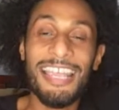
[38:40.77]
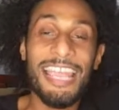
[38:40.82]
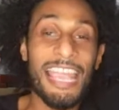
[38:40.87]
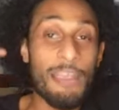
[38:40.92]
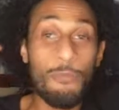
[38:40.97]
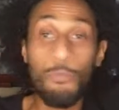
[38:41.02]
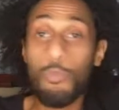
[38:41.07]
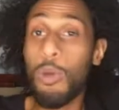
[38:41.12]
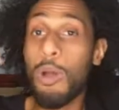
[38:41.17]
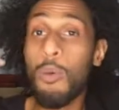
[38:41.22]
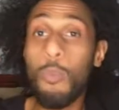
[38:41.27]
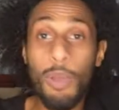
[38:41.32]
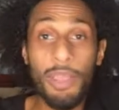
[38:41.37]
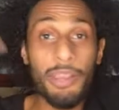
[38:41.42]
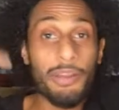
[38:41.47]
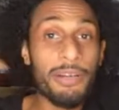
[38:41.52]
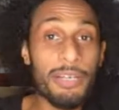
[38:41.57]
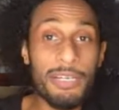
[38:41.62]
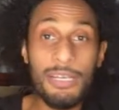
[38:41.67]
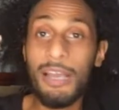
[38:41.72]
In one way
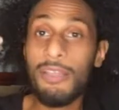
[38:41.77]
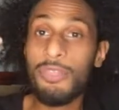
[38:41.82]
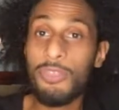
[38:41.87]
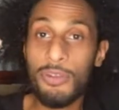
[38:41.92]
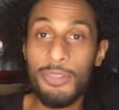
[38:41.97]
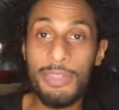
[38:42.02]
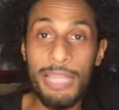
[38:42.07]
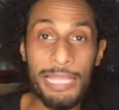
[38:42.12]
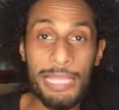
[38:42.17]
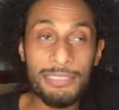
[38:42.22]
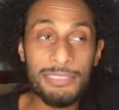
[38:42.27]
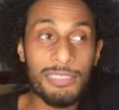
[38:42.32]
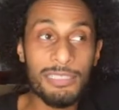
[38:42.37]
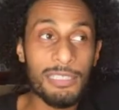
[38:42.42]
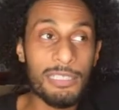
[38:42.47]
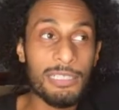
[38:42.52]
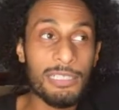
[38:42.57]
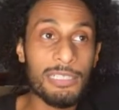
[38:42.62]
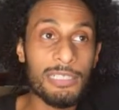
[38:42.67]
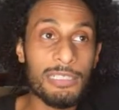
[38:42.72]
or another, that's
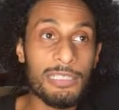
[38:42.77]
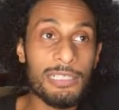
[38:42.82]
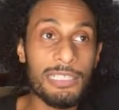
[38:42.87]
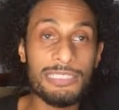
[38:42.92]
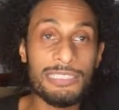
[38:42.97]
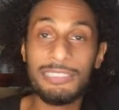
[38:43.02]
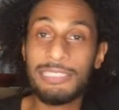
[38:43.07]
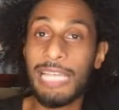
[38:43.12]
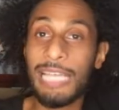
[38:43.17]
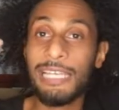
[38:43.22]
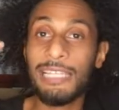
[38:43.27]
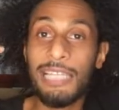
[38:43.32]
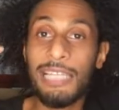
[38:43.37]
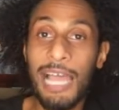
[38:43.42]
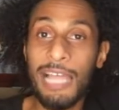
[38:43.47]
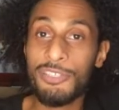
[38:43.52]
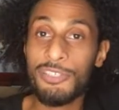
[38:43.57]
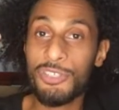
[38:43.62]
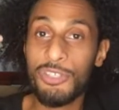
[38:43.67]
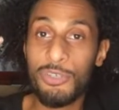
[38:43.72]
the
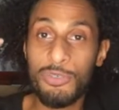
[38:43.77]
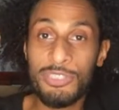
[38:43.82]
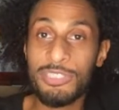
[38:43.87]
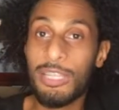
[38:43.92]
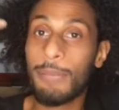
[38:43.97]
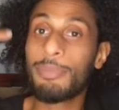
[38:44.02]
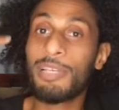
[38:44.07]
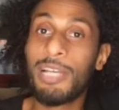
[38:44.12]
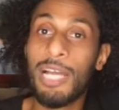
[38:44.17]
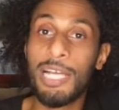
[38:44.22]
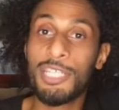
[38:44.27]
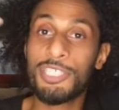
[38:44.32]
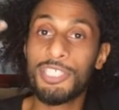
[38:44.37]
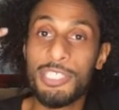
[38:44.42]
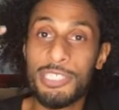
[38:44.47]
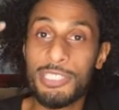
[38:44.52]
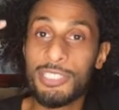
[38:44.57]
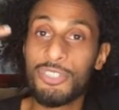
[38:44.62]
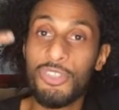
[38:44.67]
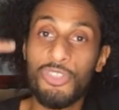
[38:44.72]
psychological
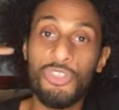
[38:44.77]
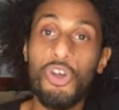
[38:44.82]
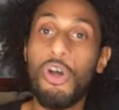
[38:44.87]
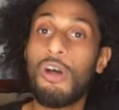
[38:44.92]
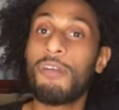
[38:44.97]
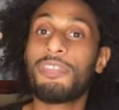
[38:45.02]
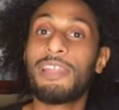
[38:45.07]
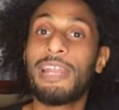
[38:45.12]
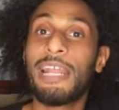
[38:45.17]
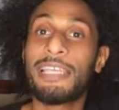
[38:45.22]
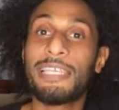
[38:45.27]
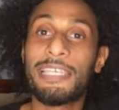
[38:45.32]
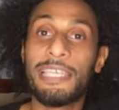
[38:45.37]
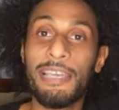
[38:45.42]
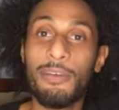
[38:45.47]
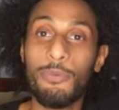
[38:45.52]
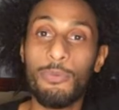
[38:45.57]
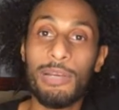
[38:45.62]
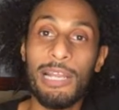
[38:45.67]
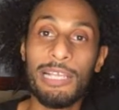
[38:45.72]
subconscious thought that I
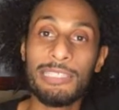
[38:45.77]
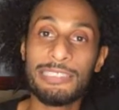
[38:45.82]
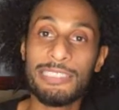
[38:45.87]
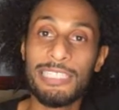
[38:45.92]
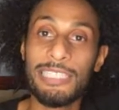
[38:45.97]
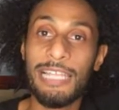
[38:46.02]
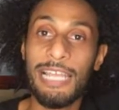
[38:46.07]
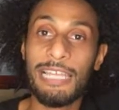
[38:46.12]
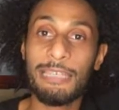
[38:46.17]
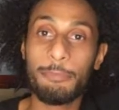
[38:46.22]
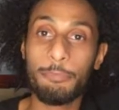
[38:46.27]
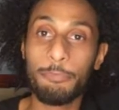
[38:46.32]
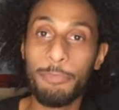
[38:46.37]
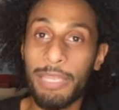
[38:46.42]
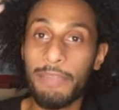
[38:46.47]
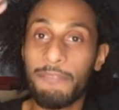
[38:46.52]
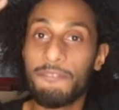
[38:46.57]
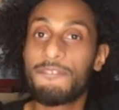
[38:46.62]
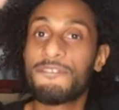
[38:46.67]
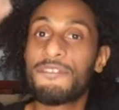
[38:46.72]
get when I see like big
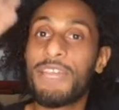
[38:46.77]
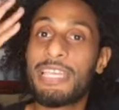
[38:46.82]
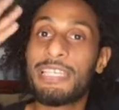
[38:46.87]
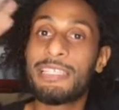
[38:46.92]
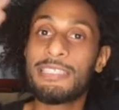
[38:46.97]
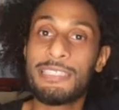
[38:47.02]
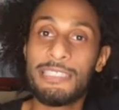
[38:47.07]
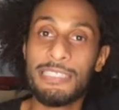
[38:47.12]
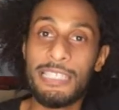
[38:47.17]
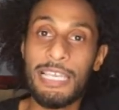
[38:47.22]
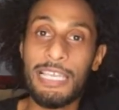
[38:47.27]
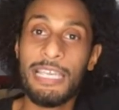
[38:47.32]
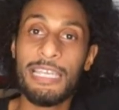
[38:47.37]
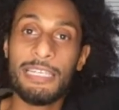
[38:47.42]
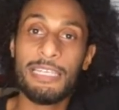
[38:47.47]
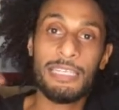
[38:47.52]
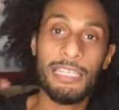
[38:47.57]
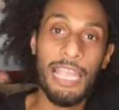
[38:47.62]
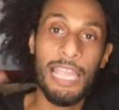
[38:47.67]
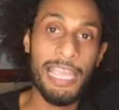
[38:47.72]
face
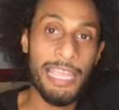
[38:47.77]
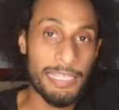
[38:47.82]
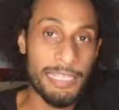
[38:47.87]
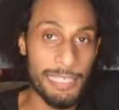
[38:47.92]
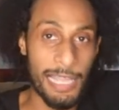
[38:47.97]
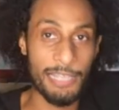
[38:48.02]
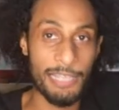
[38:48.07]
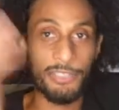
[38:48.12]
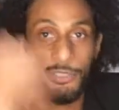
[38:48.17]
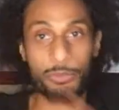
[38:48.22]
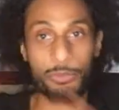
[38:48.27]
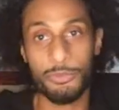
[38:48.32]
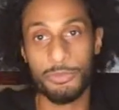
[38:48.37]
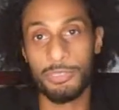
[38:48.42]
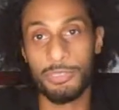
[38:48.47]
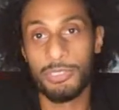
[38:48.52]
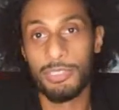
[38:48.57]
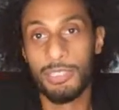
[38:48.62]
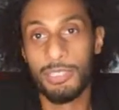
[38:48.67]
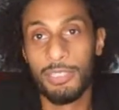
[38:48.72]
and head tattoos.